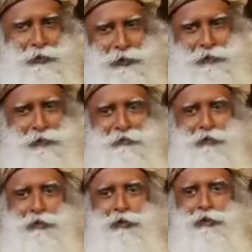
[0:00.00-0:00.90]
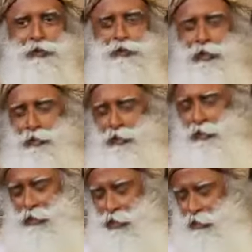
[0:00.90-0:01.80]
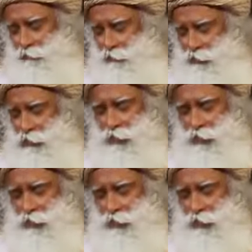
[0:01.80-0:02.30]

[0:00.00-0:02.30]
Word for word: here we told you, your life is your